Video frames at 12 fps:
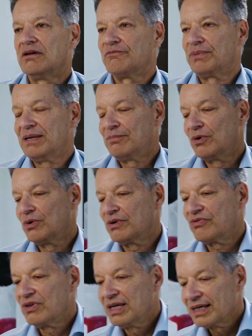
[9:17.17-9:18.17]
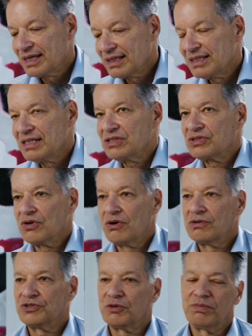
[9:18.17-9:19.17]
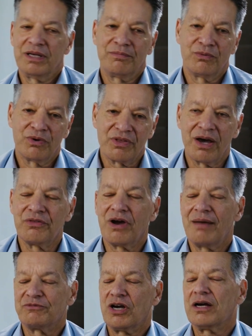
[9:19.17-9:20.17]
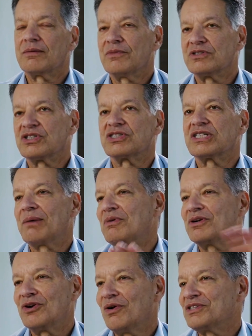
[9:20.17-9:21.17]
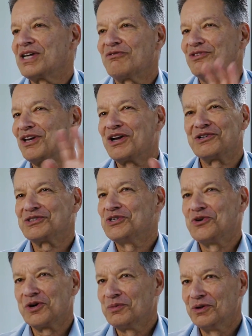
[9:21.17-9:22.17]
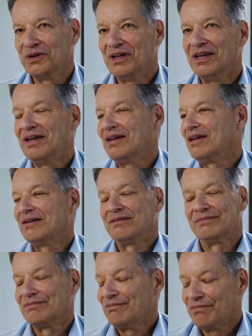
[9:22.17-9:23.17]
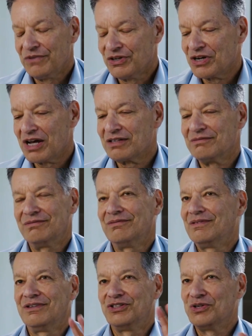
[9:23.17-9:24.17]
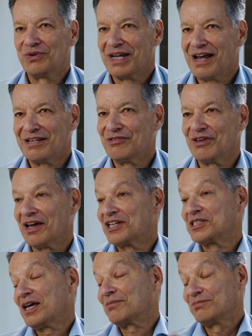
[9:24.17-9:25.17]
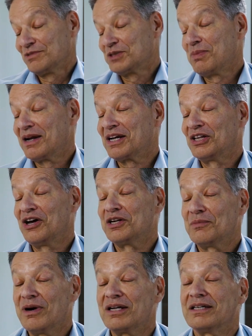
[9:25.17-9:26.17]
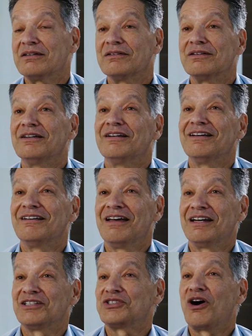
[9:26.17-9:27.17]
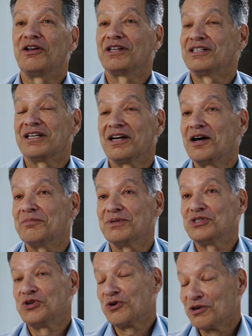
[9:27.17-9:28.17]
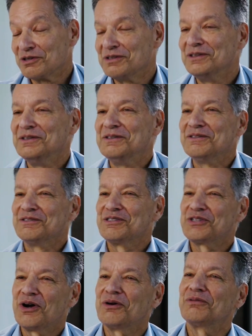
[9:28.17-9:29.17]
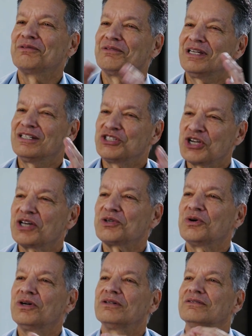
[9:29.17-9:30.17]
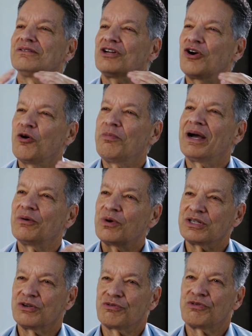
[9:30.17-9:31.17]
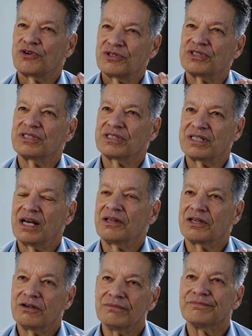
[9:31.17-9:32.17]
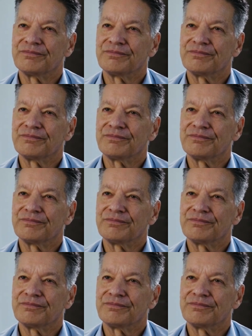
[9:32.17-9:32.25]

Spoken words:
people with kidney stones or people with other, I'm talking about just someone who has everything else normal. You're not doing anything except spending a lot of money, and it's all ending up as urine. So in general, go by what your thirst is telling you.